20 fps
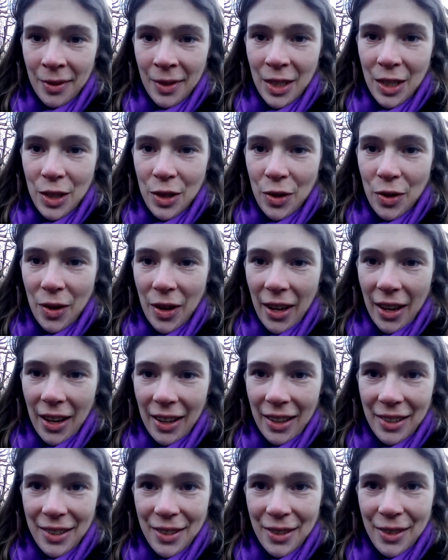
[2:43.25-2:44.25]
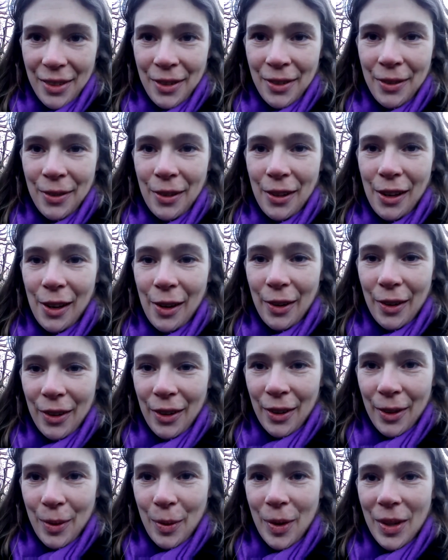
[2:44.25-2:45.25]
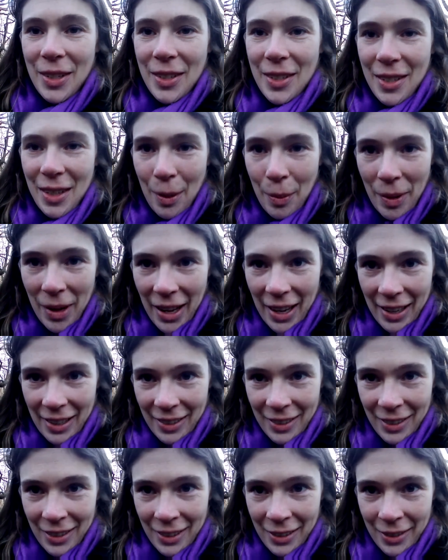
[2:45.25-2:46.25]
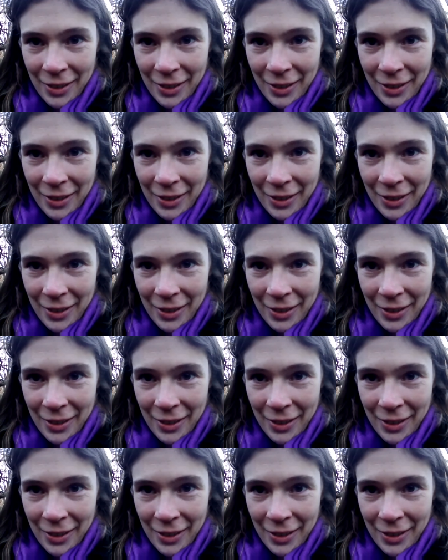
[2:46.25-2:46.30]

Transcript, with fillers: just trying to look one step ahead,